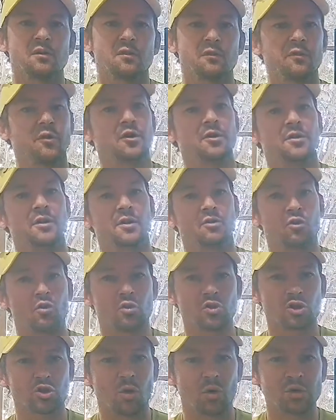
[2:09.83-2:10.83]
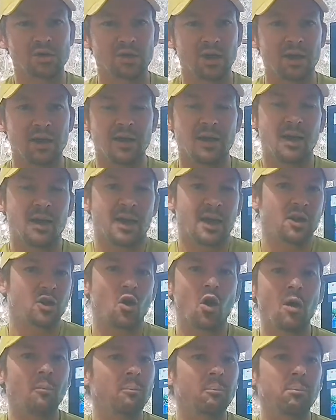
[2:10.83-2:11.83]
further or shorter.
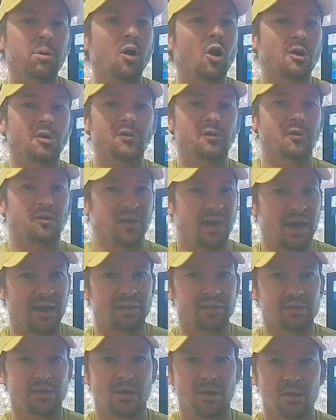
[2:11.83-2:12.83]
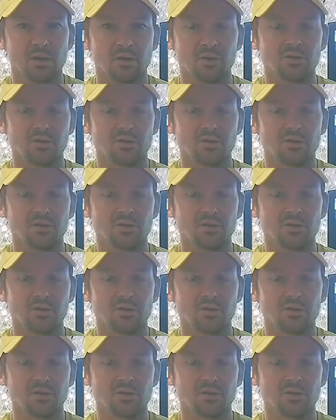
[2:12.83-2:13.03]
Okay, you can't plot for that.